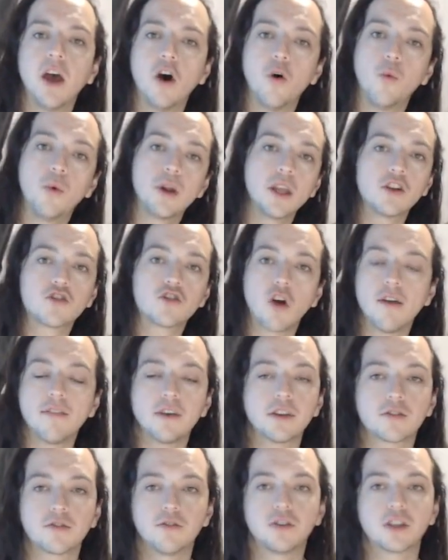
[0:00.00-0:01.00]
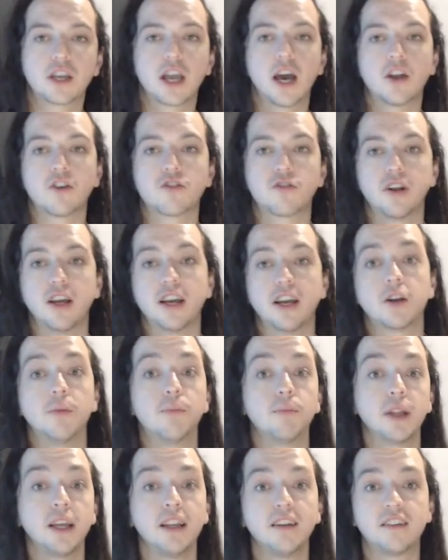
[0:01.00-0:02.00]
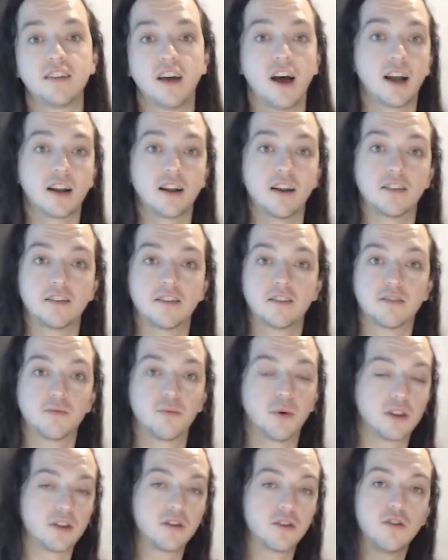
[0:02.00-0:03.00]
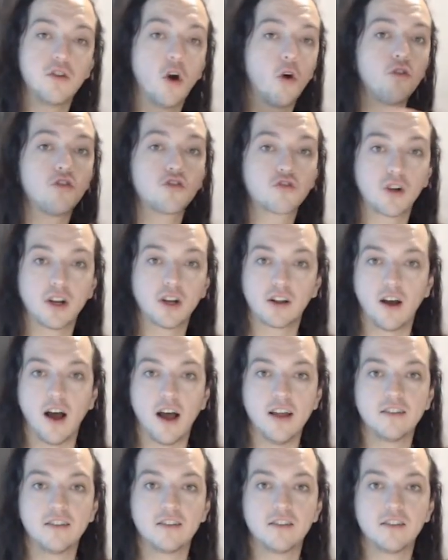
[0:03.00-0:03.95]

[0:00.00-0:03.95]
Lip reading: when you're driving through the country in complete darkness with no street lights,